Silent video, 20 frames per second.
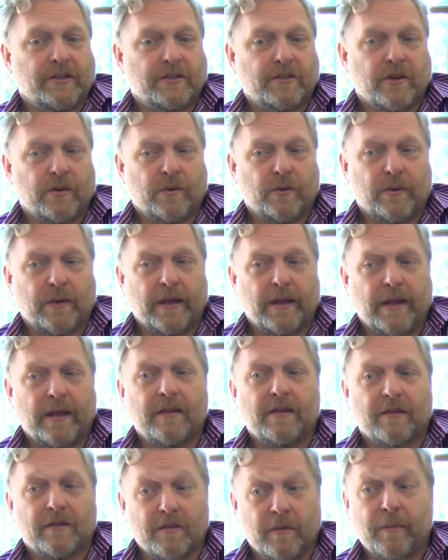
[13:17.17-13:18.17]
So
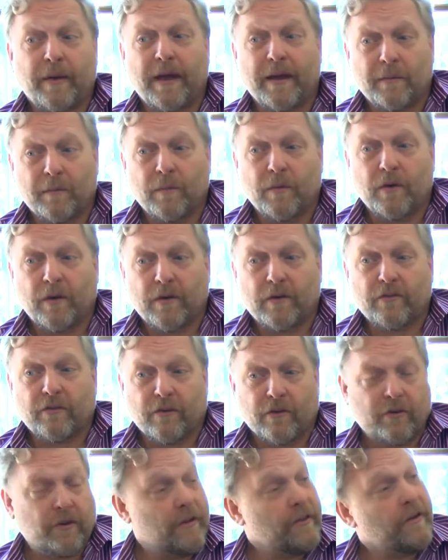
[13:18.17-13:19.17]
in the Tibetan books,
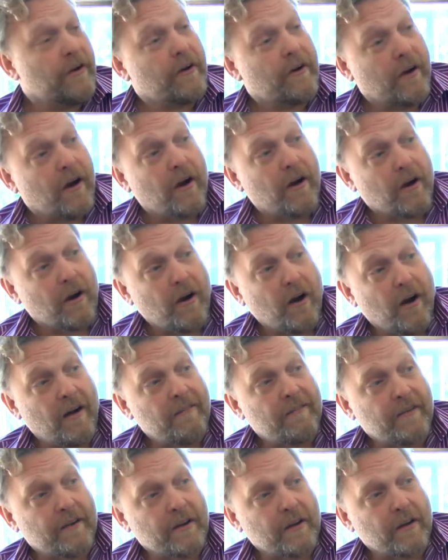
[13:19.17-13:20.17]
there, there are
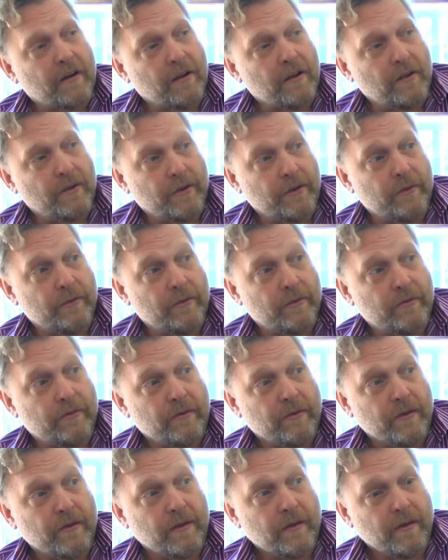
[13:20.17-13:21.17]
often
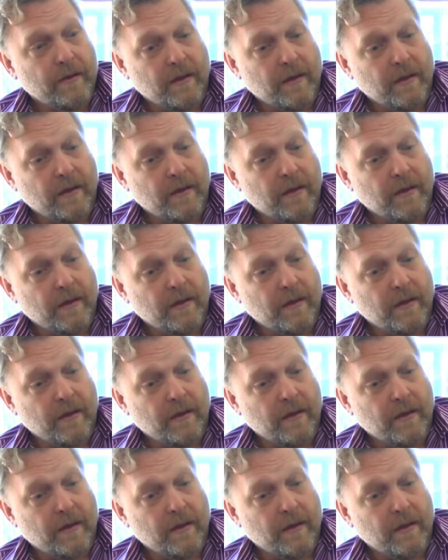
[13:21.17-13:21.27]
clues,